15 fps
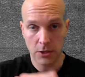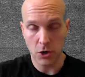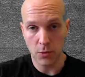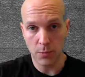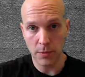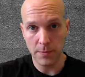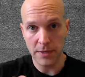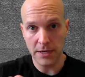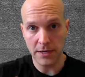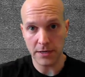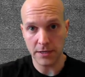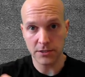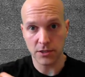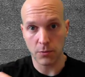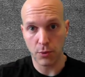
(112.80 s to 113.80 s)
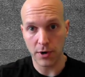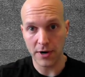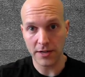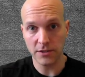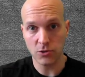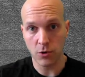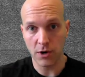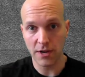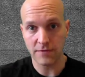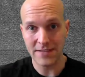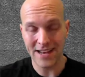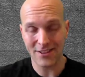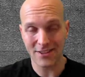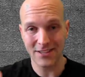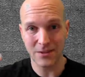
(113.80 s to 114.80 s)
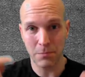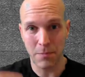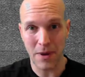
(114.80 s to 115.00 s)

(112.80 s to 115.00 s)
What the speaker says: Dopamine is the brain's way of telling the